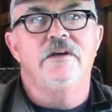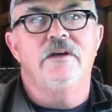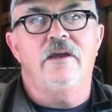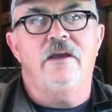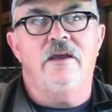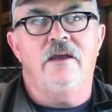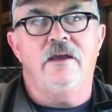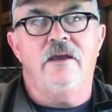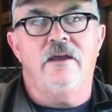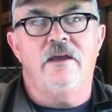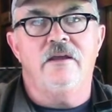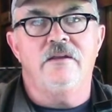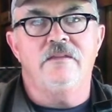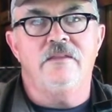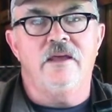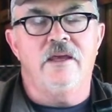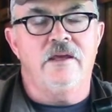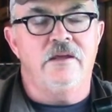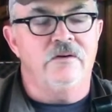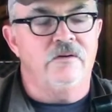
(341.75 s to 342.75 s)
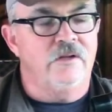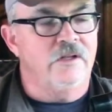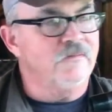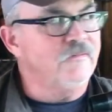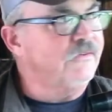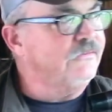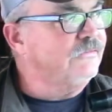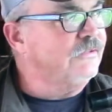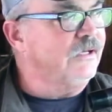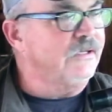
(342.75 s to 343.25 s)
And then all
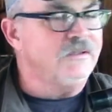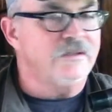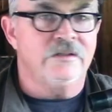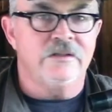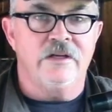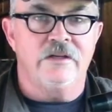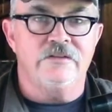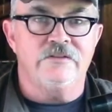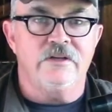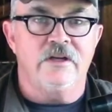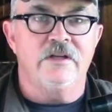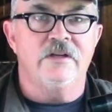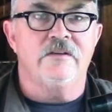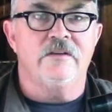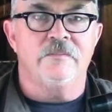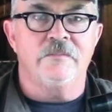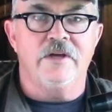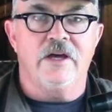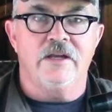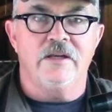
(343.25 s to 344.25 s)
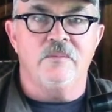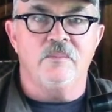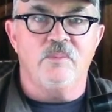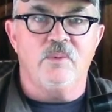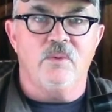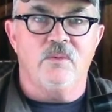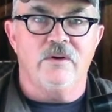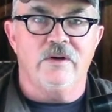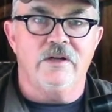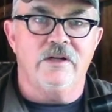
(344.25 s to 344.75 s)
of a sudden, a ton of them got
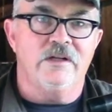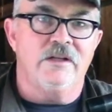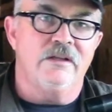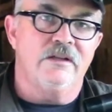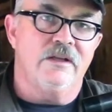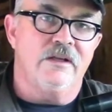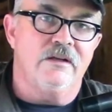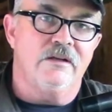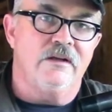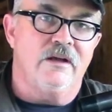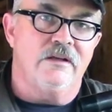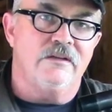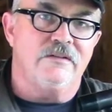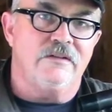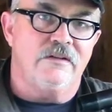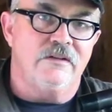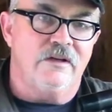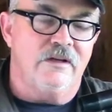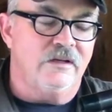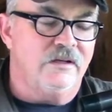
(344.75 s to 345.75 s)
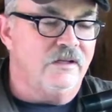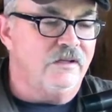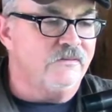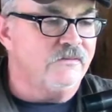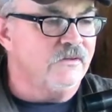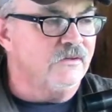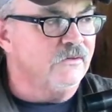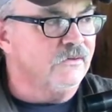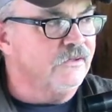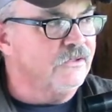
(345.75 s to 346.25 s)
imported in the 1990s and the early